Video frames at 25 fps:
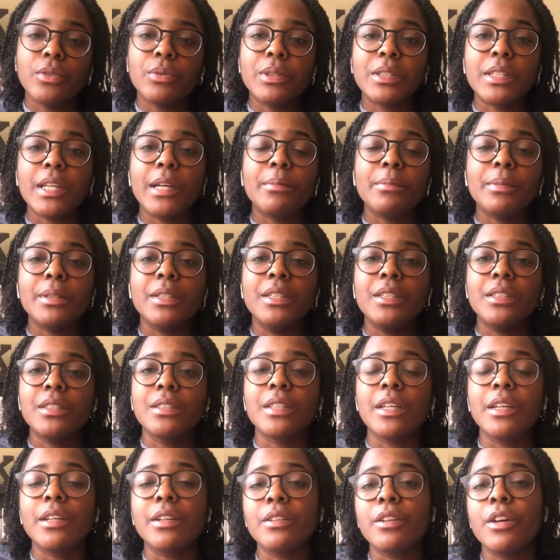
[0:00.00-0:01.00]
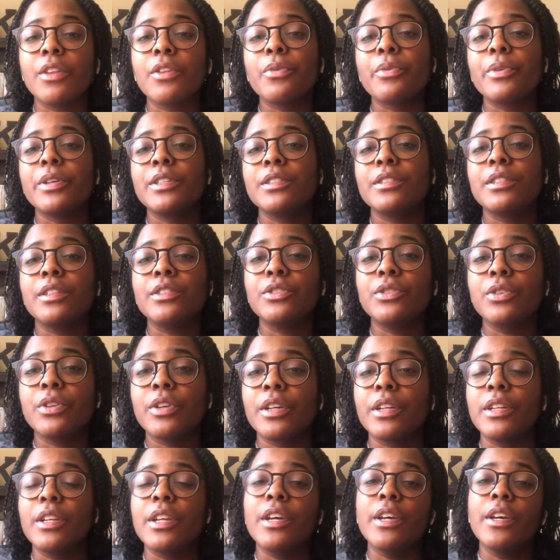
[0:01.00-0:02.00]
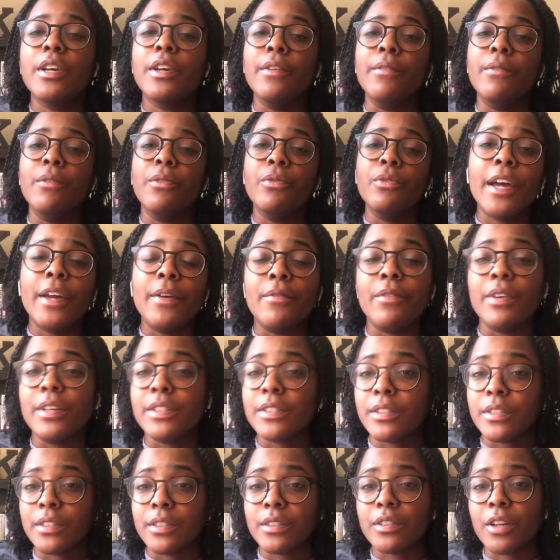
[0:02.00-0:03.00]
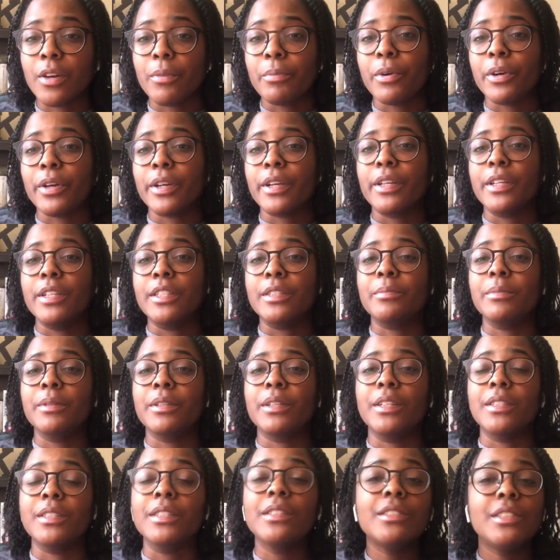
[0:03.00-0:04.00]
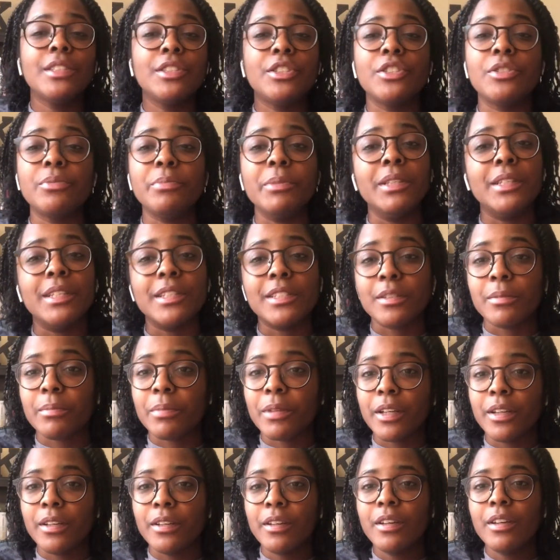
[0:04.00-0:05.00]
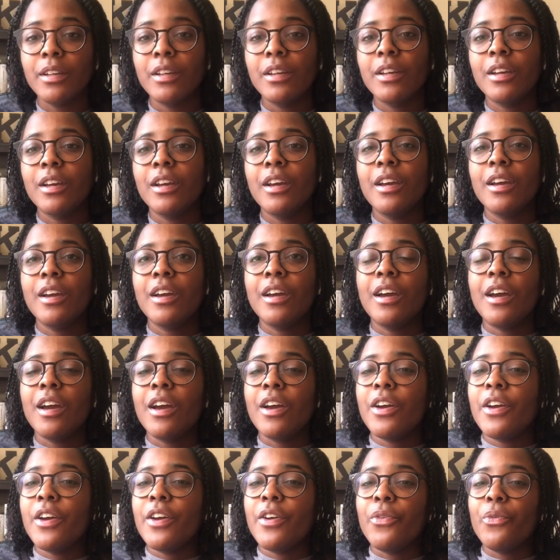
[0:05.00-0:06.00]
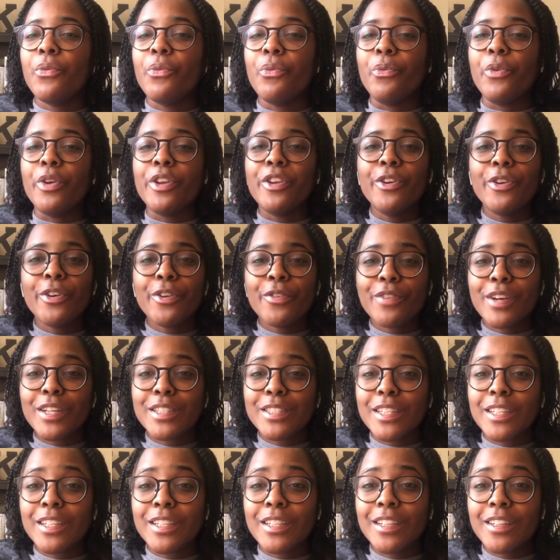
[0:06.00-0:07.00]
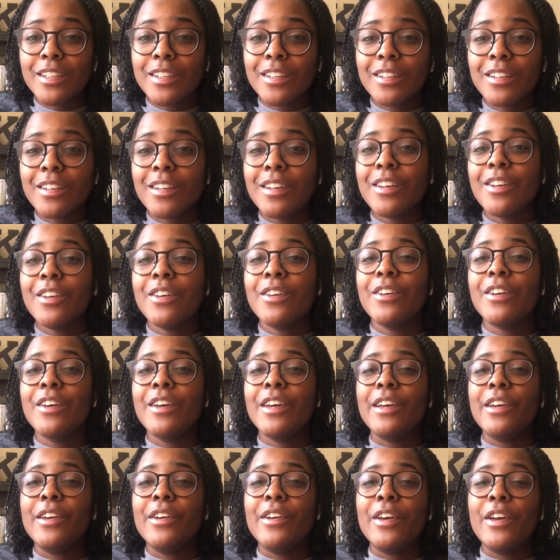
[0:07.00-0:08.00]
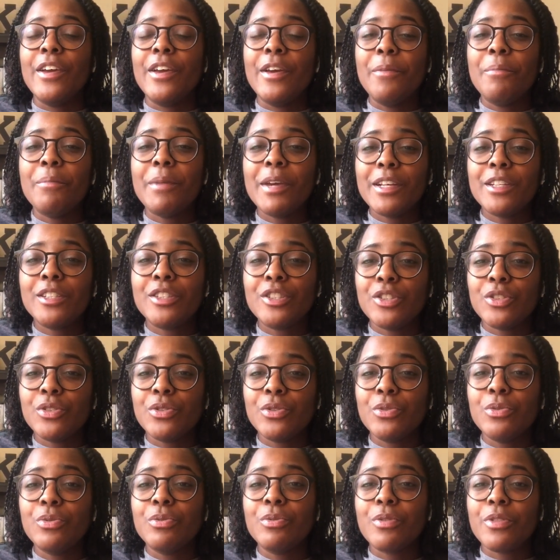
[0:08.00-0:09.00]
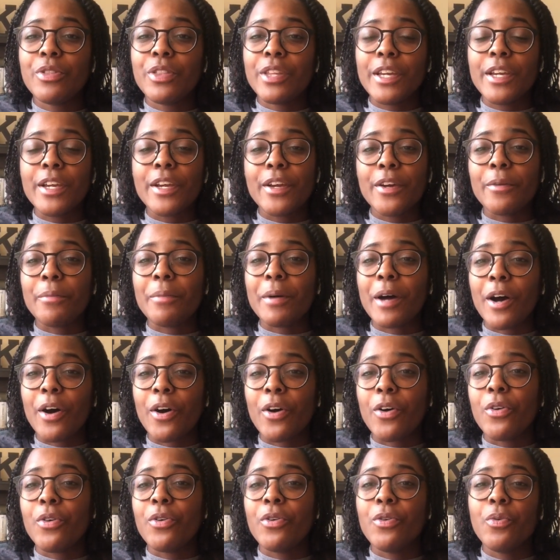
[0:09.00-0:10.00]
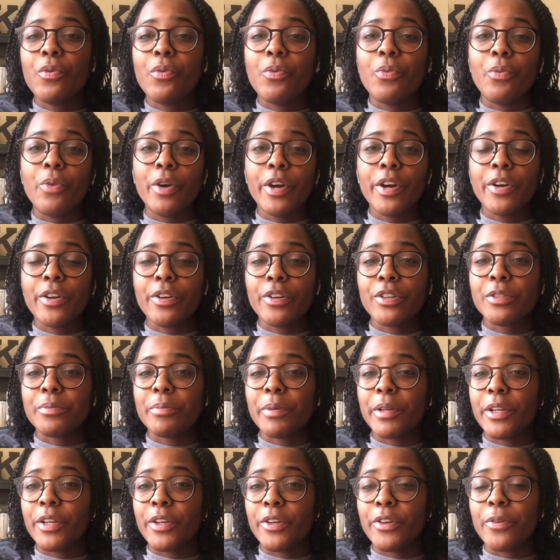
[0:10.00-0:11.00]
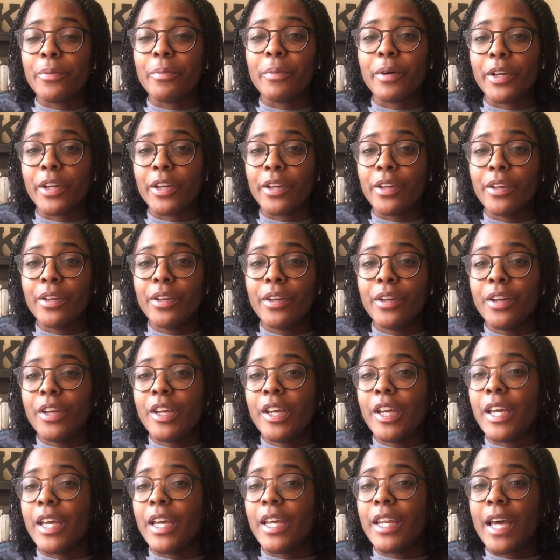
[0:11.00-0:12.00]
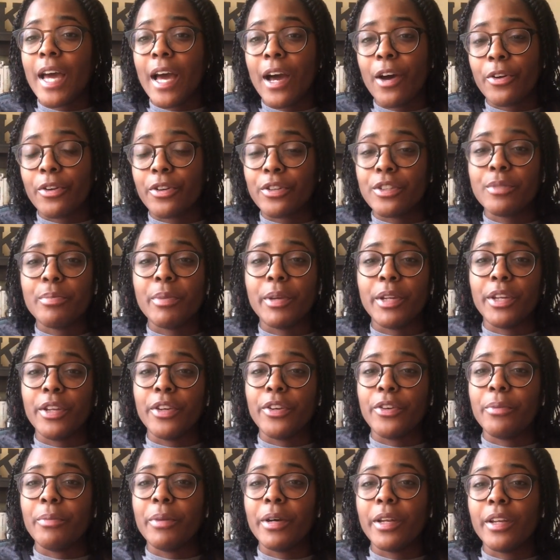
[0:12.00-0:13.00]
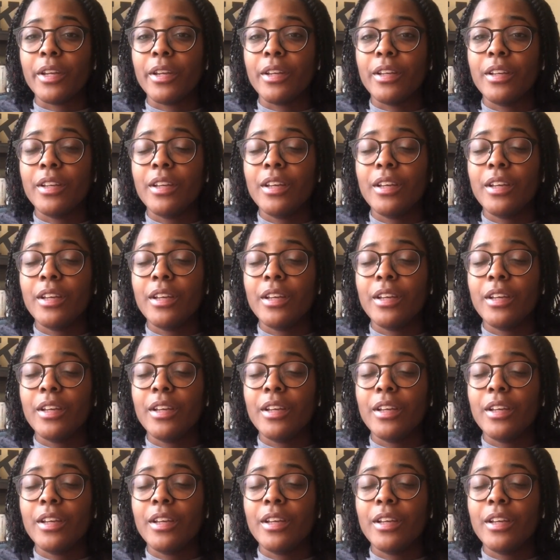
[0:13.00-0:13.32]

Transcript: with that being said, another reason that you can invest in the stock market is because it teaches me discipline. When you're investing, it makes you think about where you're spending your money and how you're spending your money